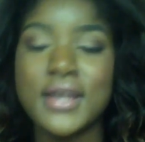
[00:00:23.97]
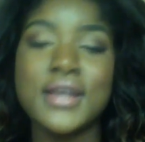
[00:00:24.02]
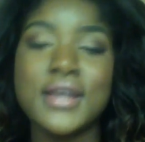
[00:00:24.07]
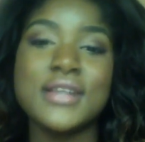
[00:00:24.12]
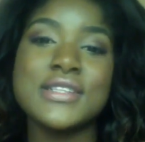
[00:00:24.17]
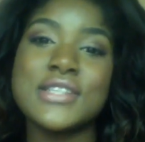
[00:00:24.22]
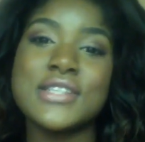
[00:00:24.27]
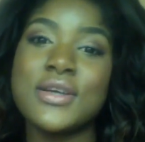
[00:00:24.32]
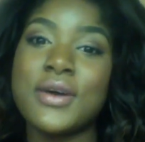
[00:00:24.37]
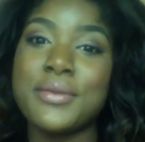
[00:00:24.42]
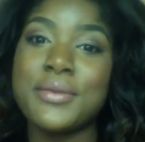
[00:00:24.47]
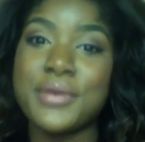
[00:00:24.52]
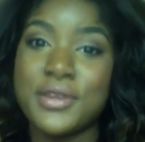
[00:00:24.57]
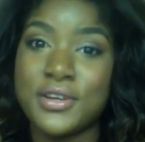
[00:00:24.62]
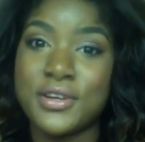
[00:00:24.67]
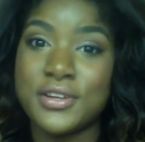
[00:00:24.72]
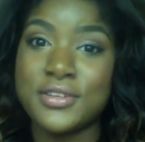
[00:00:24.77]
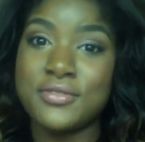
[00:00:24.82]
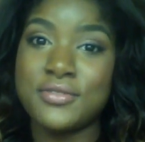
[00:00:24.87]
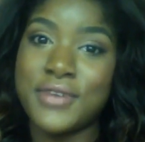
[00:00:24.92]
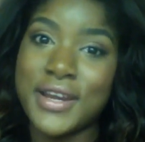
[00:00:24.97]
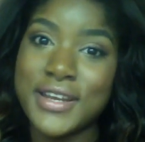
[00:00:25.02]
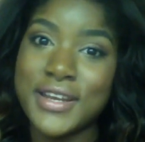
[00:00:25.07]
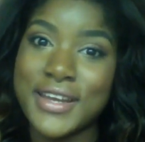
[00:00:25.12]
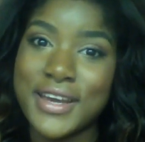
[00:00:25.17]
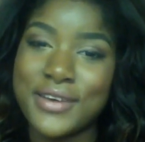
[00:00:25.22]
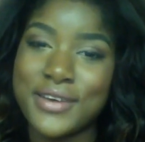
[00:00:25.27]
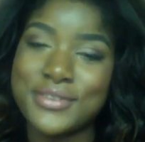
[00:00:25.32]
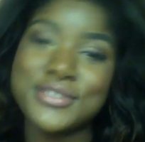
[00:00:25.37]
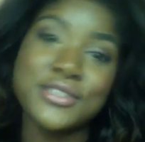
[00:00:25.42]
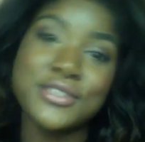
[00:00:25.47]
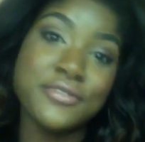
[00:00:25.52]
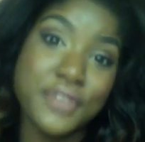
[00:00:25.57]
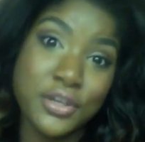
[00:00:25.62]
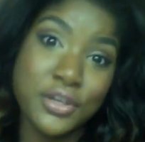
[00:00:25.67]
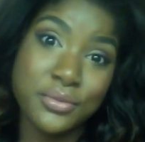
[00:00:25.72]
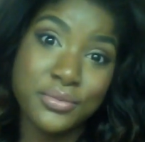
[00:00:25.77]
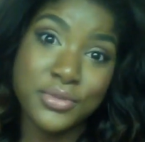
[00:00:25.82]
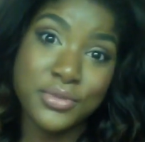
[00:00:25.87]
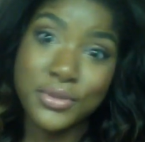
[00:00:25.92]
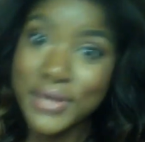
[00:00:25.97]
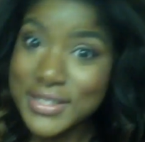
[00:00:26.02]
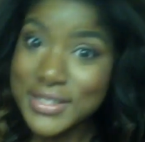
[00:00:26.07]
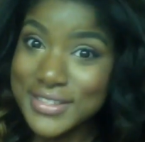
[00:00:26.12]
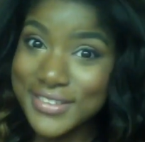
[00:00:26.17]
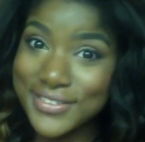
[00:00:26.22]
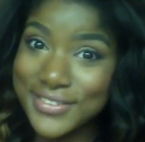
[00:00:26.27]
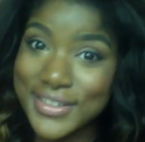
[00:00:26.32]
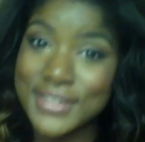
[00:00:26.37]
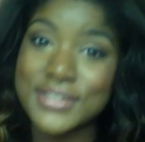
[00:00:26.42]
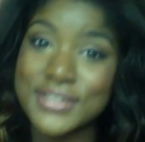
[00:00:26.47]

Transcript: So I'm here right now to film the rest of it.